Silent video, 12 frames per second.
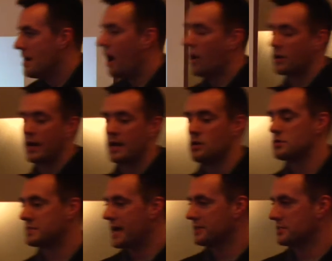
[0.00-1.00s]
Oh, okay, he
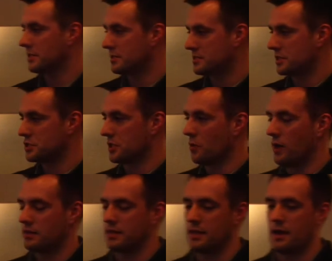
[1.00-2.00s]
was asking essentially
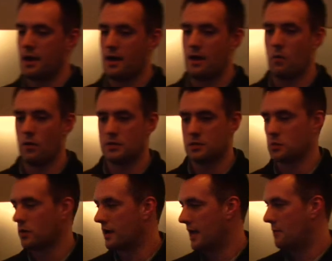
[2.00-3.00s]
what the
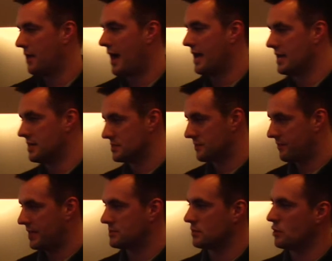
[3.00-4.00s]
Twitter API is, if
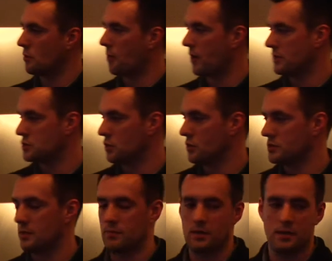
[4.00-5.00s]
that's a third-party tool or
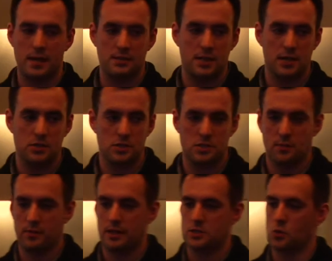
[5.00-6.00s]
something. That's actually
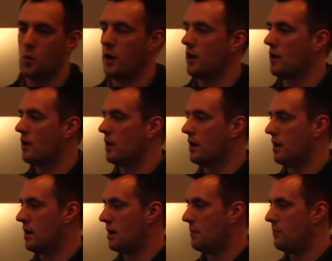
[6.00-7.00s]
something that Twitter
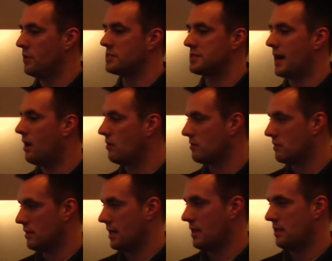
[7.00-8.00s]
puts out.
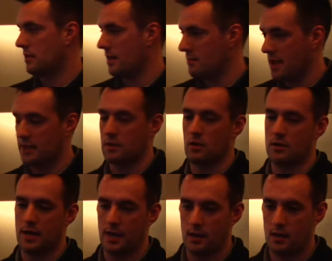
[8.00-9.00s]
They make their
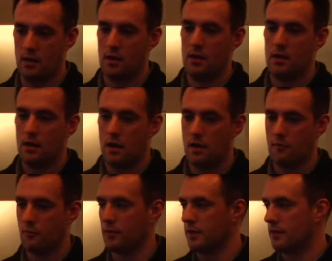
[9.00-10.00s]
data
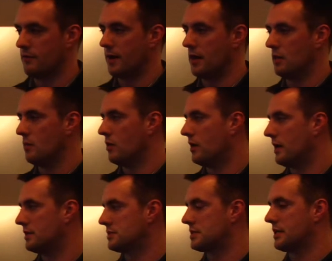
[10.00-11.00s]
freely available,
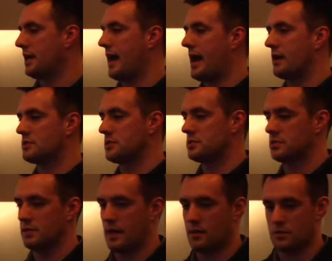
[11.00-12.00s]
and to get access
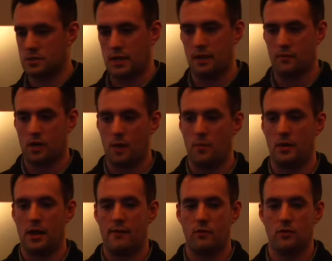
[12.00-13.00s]
to that, there's kind of a couple
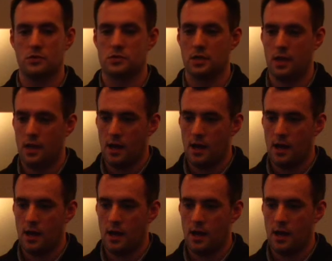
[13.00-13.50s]
levels.